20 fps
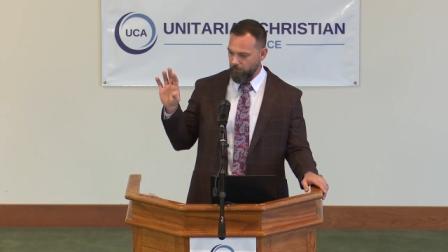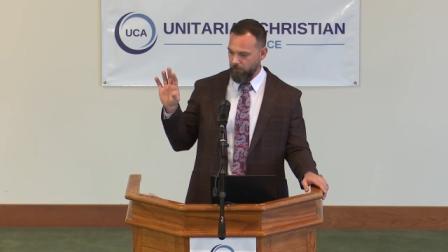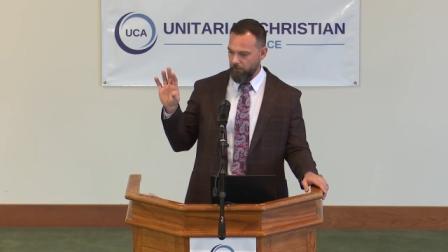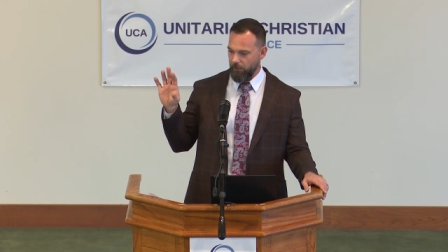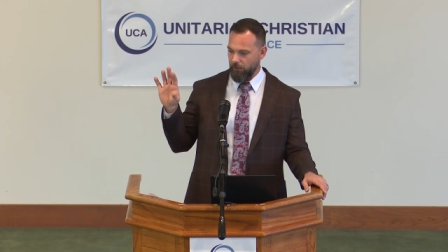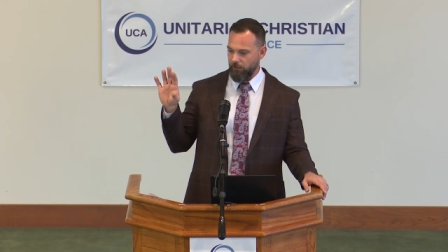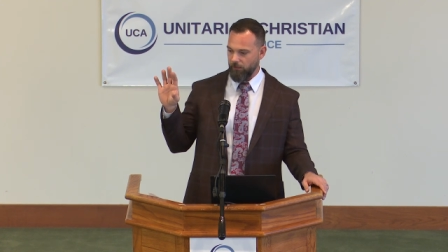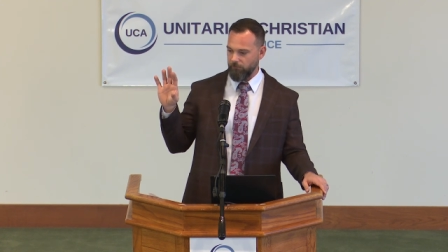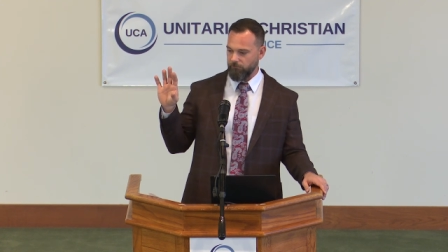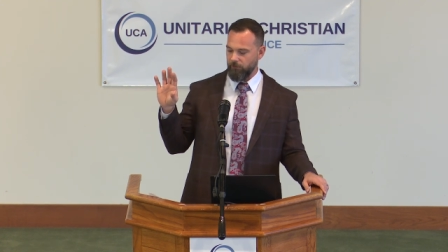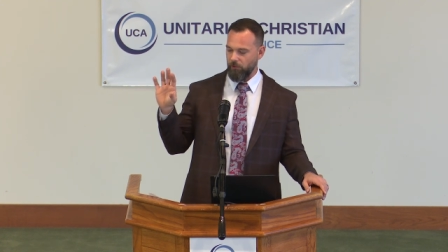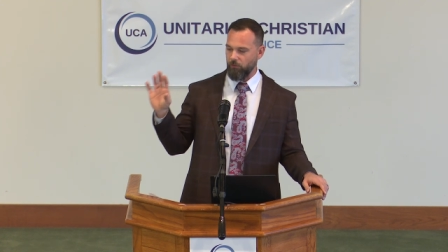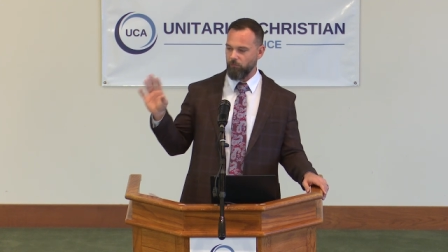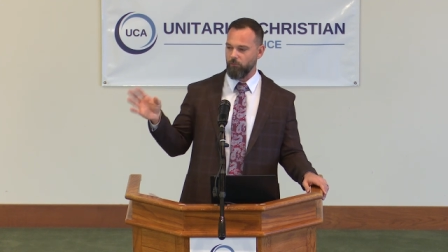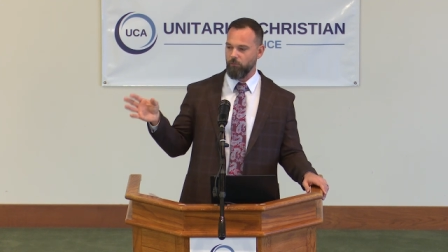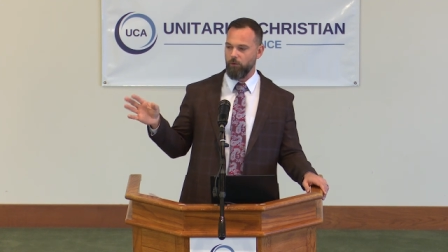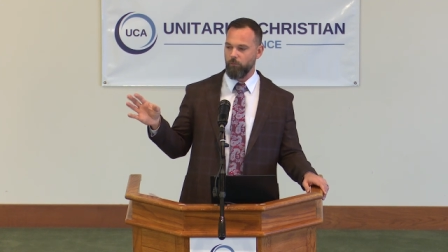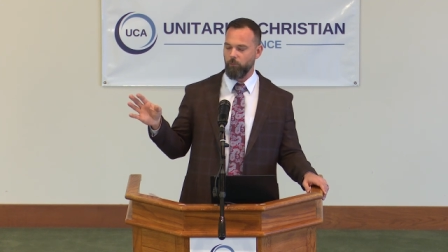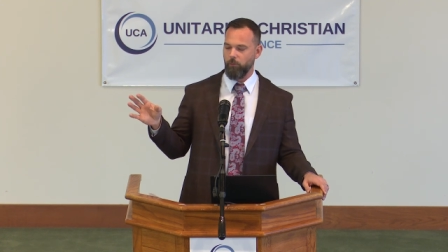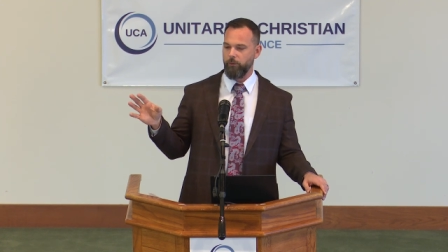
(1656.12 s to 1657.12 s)
uh,
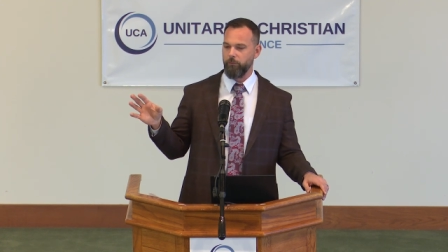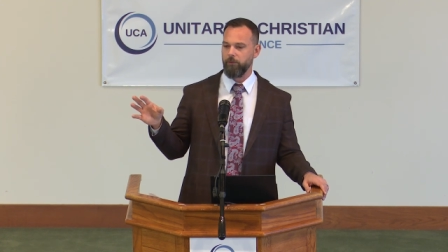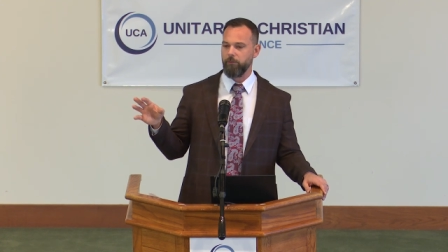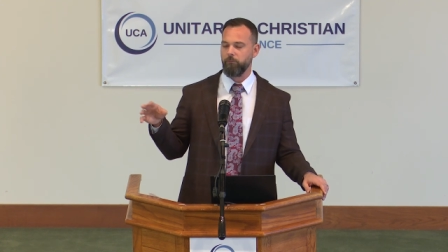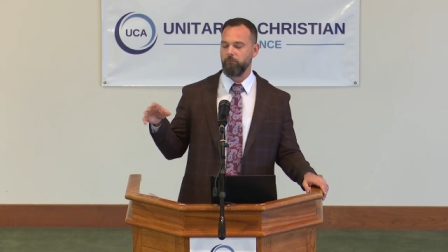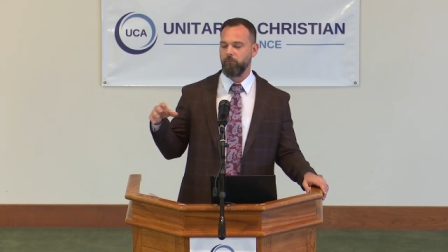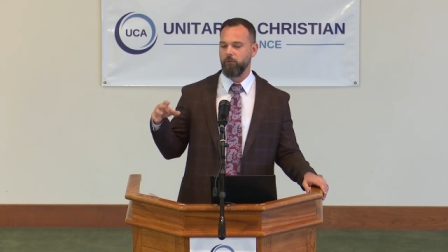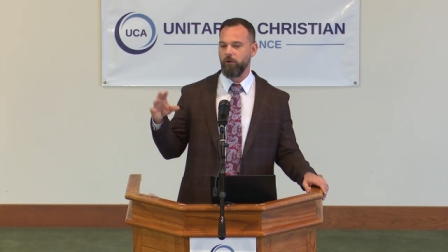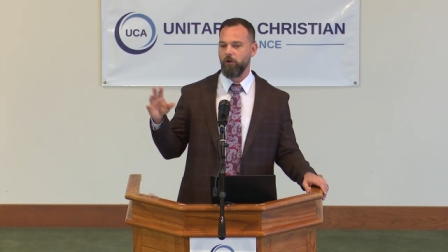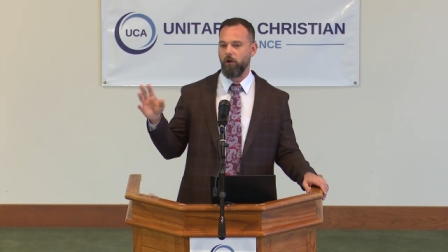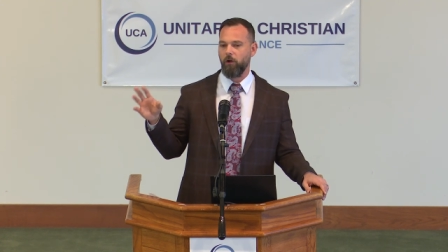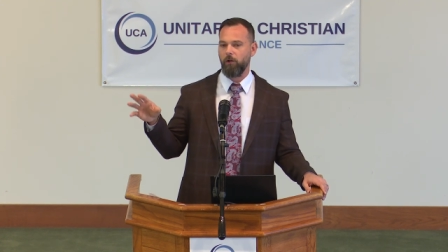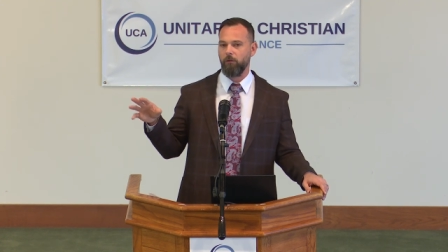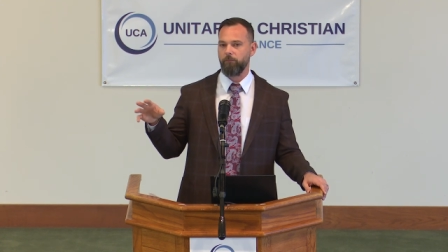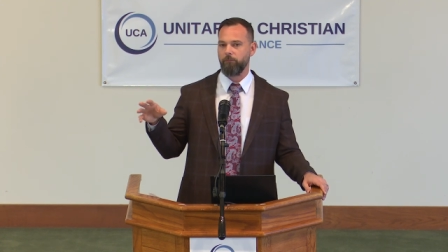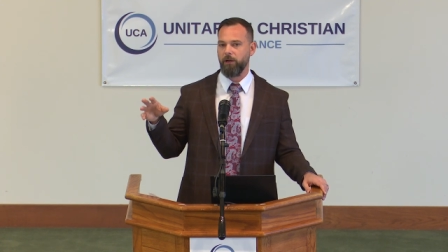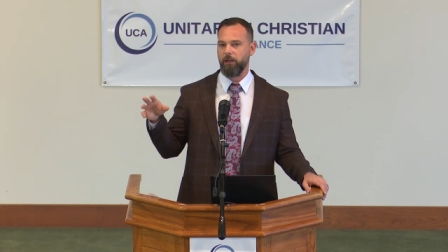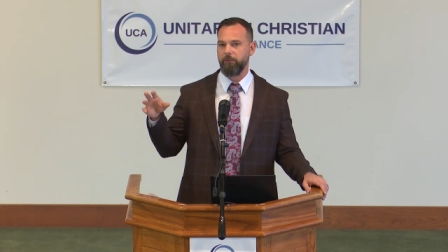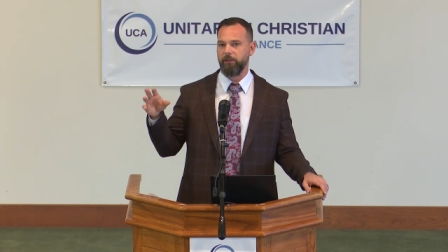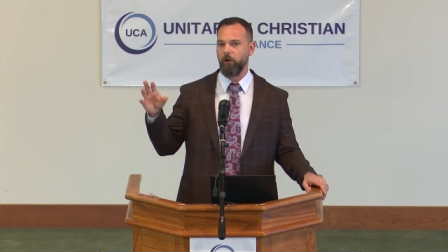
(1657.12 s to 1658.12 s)
what we would call
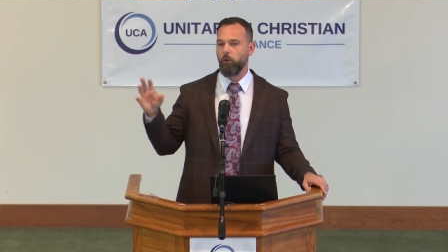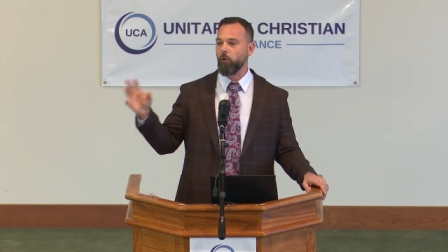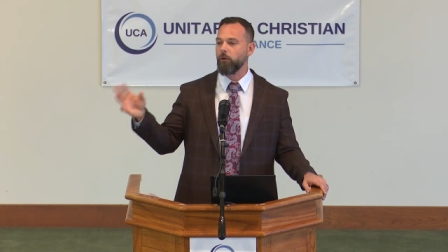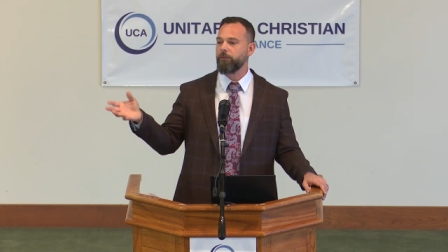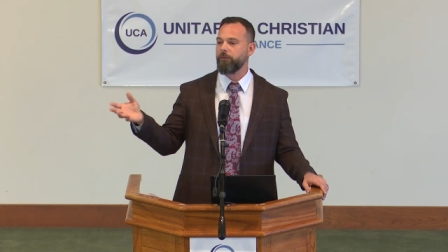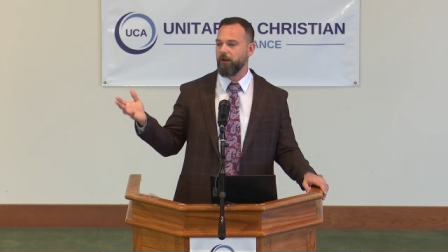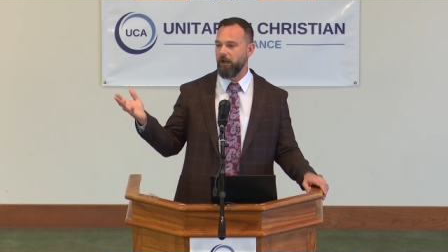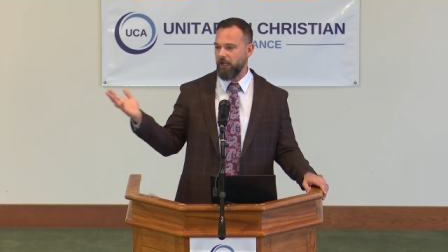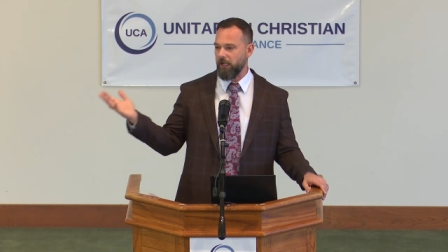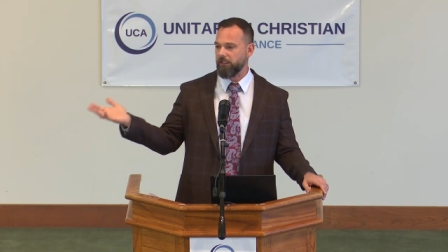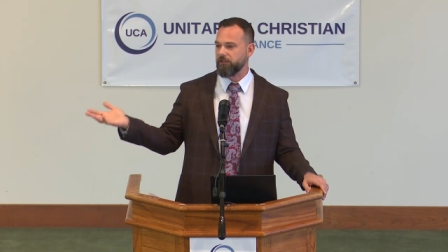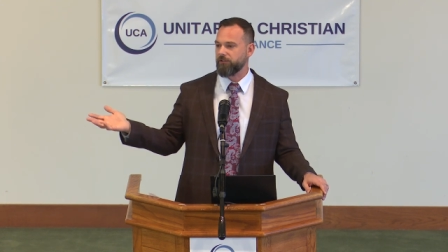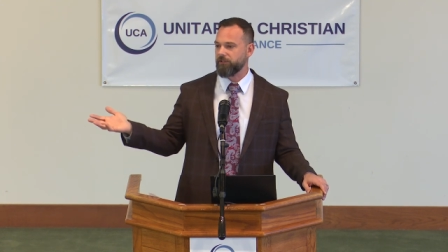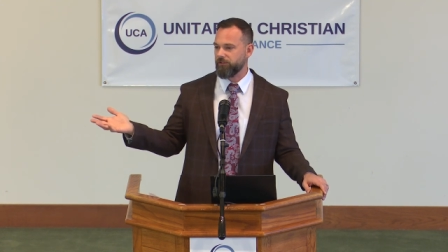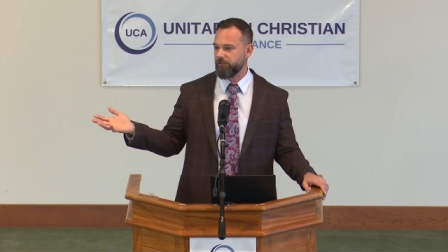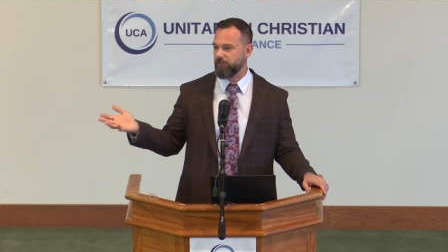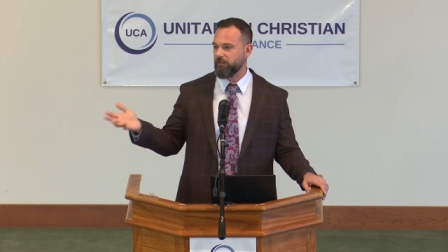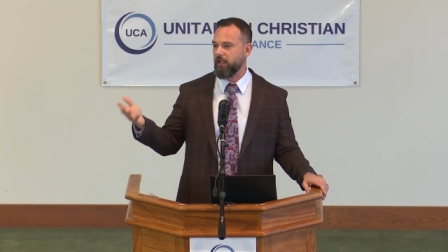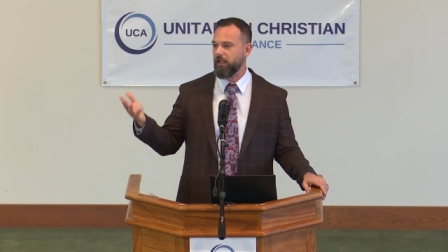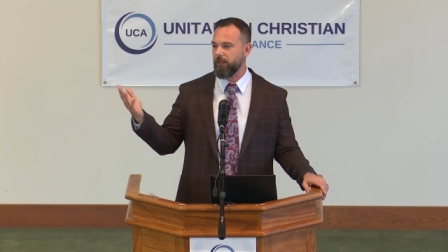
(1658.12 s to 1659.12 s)
probably
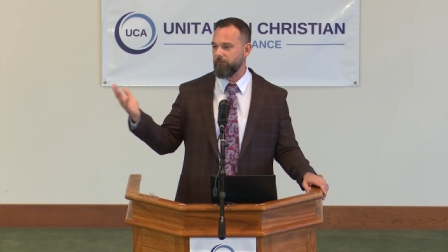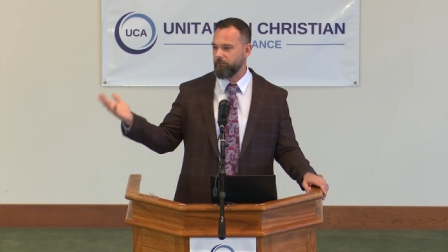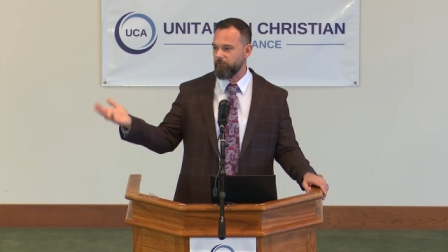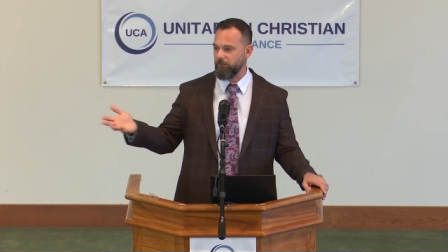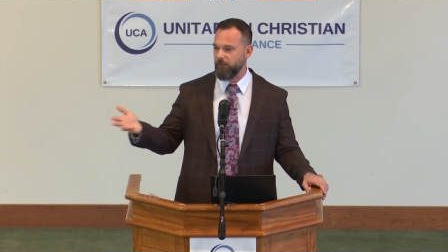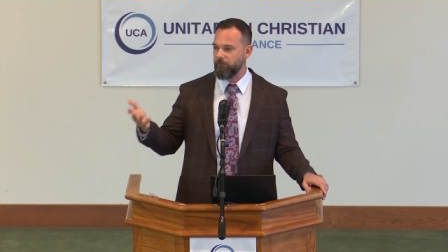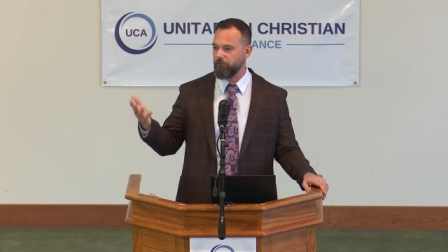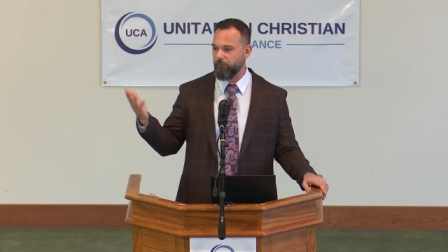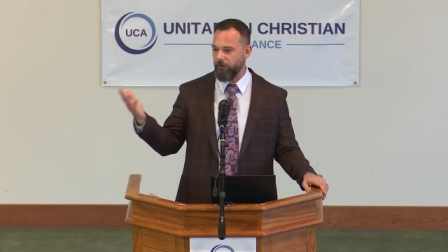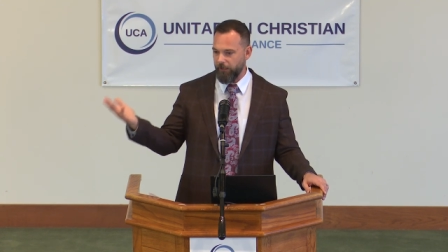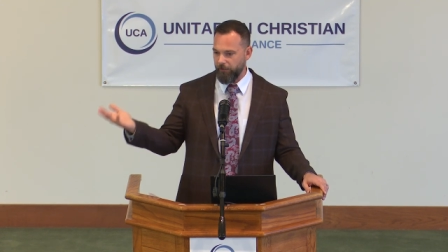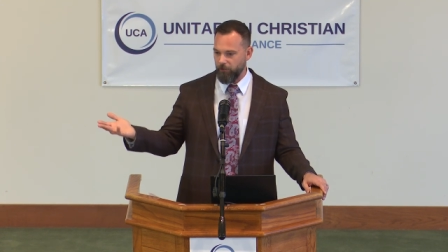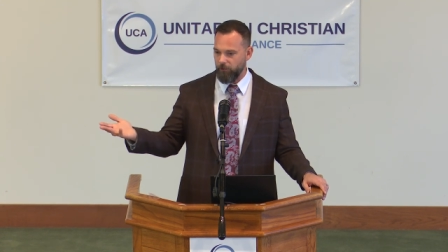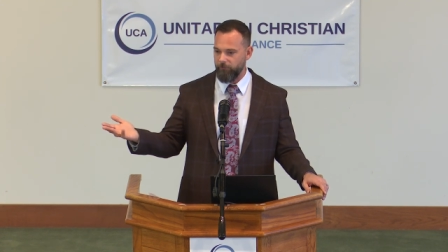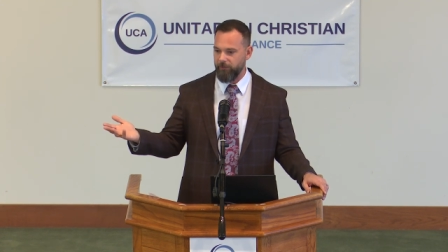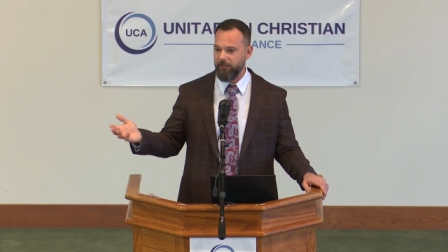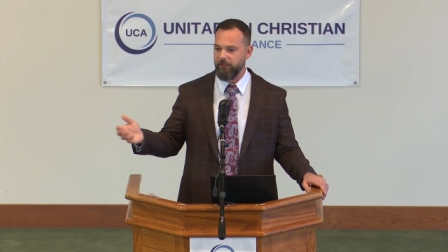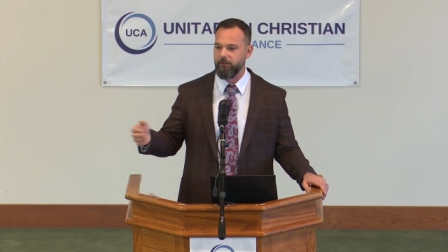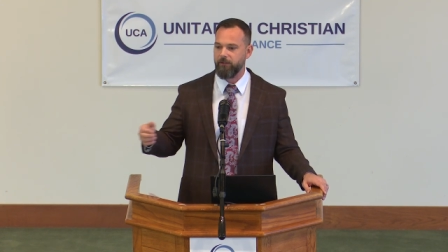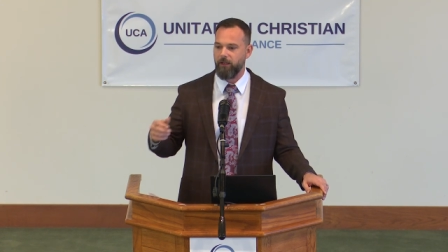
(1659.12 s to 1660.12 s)
Orthodox type
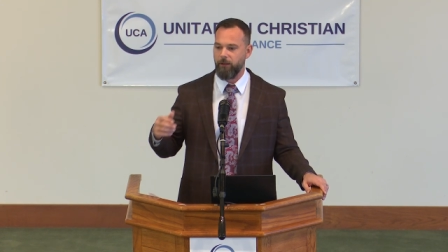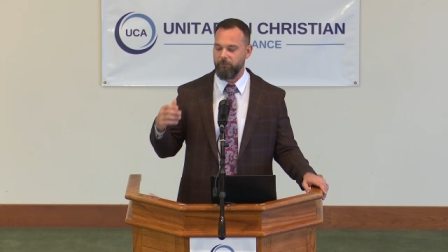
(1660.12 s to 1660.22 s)
environment.